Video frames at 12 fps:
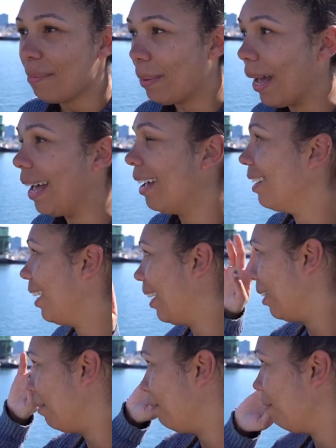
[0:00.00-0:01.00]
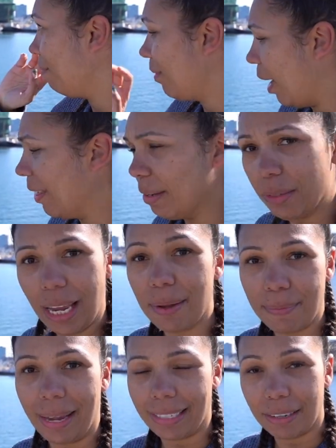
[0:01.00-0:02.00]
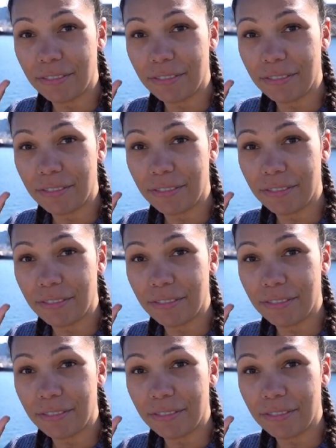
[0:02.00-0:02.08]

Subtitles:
But no, I think we'll see humpbacks.